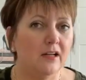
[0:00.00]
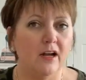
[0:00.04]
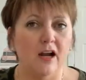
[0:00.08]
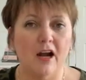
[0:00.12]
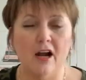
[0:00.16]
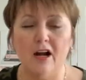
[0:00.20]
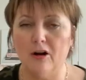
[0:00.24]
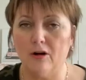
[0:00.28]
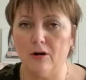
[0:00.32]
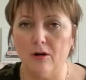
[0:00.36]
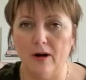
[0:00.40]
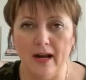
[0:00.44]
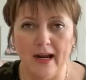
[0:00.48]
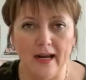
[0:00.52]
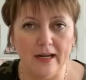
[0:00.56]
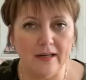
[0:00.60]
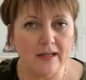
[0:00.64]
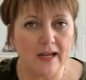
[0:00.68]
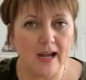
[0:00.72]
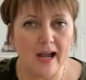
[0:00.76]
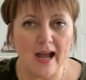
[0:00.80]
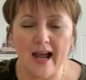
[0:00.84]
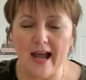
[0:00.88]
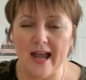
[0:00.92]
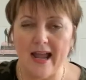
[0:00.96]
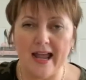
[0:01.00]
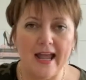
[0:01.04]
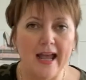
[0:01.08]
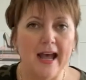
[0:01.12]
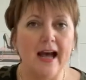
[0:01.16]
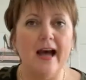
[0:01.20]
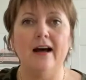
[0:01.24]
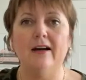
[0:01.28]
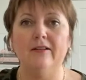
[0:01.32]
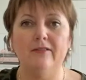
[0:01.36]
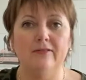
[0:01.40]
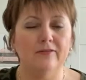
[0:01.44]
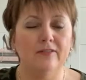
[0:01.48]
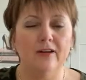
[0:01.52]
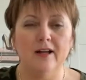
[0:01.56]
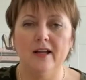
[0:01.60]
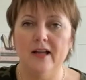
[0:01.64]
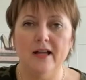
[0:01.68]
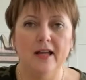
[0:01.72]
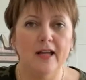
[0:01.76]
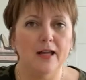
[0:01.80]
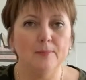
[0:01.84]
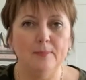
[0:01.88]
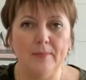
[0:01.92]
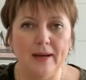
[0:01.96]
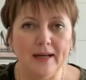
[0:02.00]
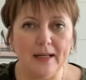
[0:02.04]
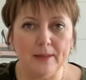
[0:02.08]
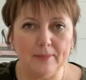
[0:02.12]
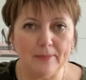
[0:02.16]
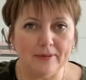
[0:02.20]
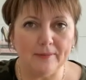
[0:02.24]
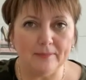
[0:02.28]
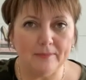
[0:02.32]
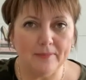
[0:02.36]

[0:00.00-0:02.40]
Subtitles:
are great. I have many